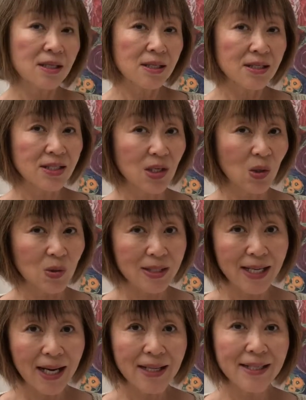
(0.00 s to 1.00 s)
So
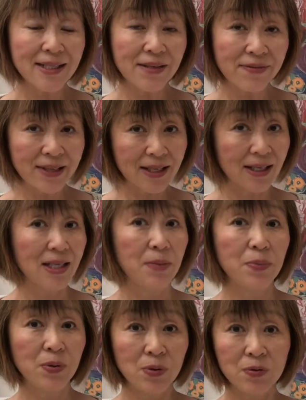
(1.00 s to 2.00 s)
scientifically
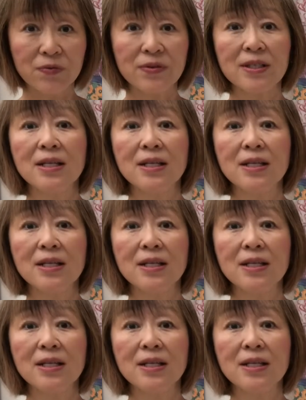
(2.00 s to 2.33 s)
proved